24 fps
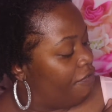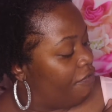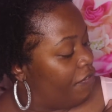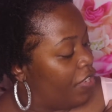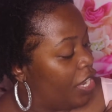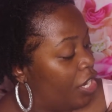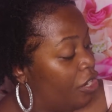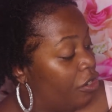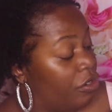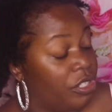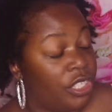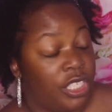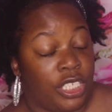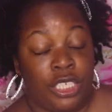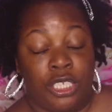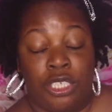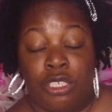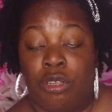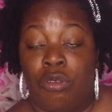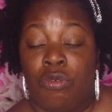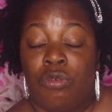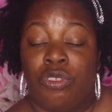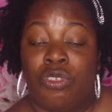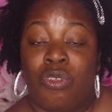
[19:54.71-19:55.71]
fingers and
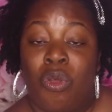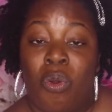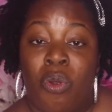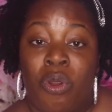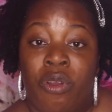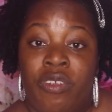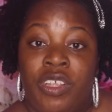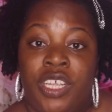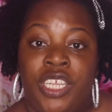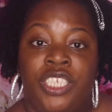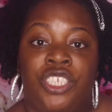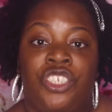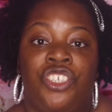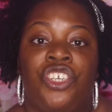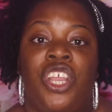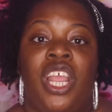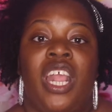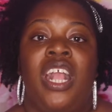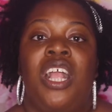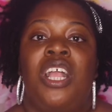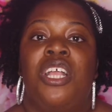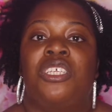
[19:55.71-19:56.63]
toes orange.